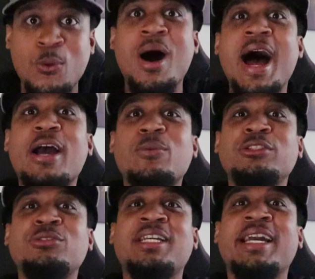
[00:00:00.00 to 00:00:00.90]
Why
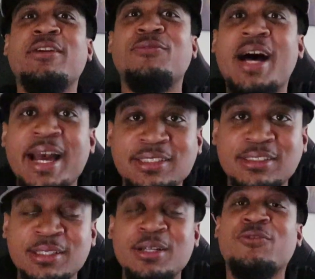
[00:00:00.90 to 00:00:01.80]
would you take
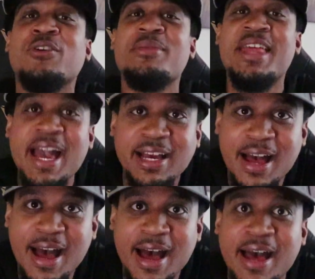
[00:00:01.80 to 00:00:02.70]
advice from that
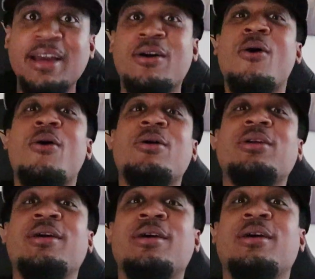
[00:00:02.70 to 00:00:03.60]
guy
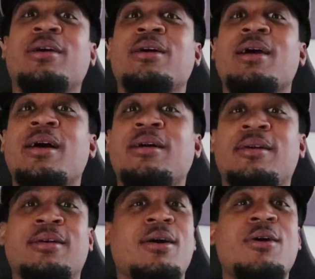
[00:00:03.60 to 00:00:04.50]
on,
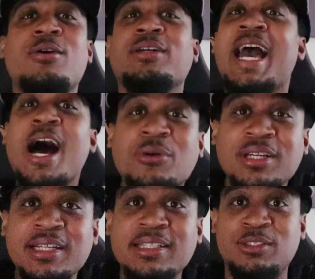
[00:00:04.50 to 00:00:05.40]
on
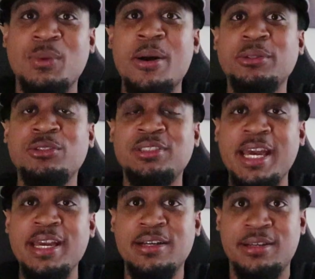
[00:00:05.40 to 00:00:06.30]
calculus? Why would you
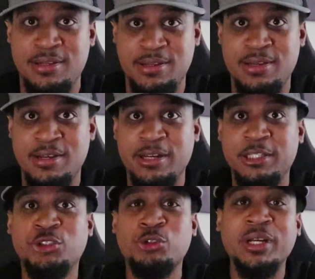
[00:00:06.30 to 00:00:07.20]
take
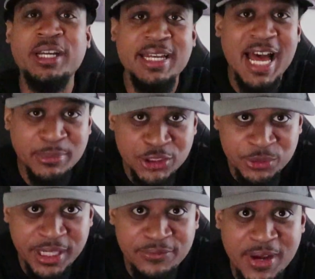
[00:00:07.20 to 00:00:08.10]

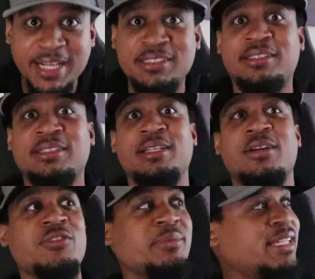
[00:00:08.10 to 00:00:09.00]
trigonometry advice
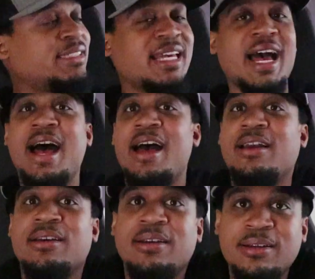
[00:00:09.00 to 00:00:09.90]
from this guy?